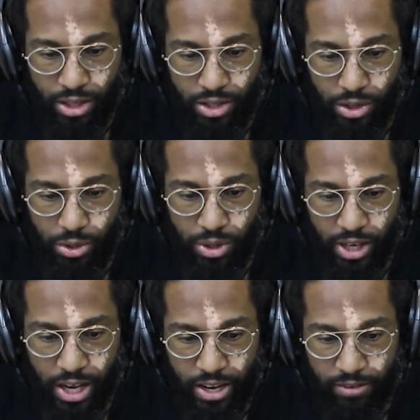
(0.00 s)
So you can
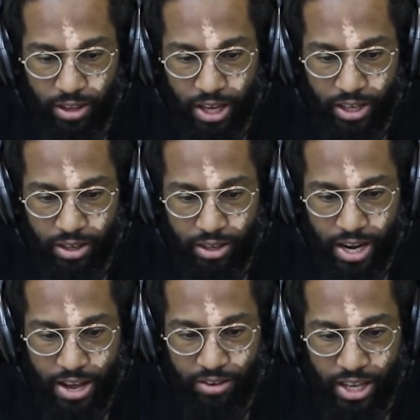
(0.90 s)
kind of like
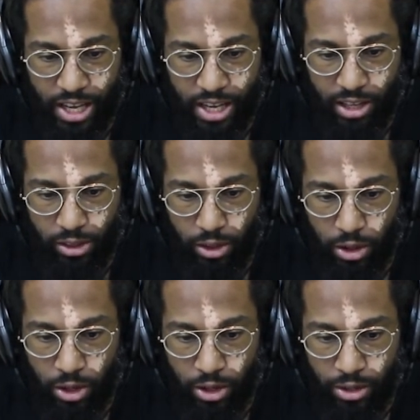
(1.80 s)
navigate and
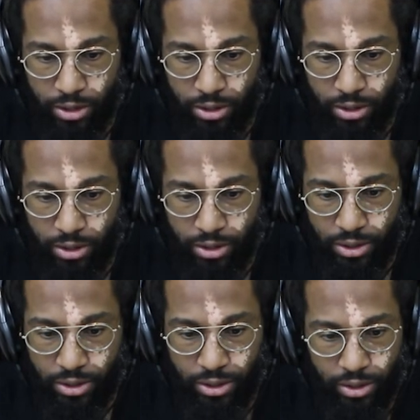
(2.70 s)
learn
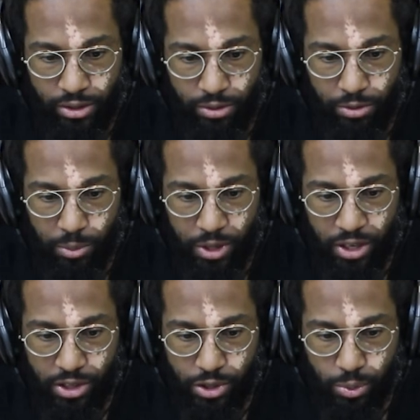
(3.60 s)
from
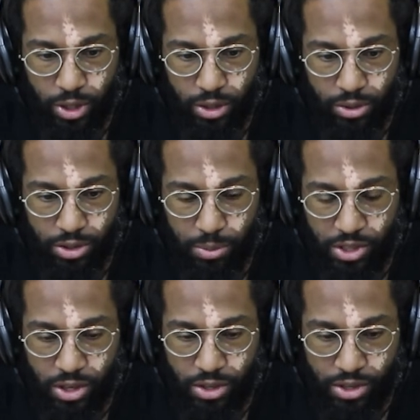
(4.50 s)
here as well. So I'm
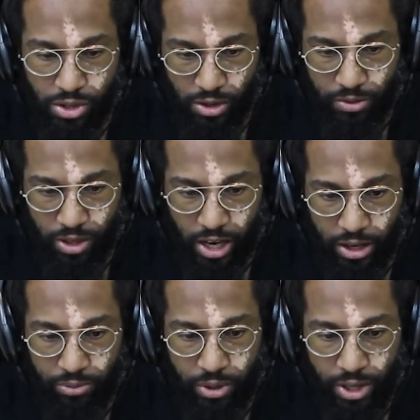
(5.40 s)
gonna turn this off for now.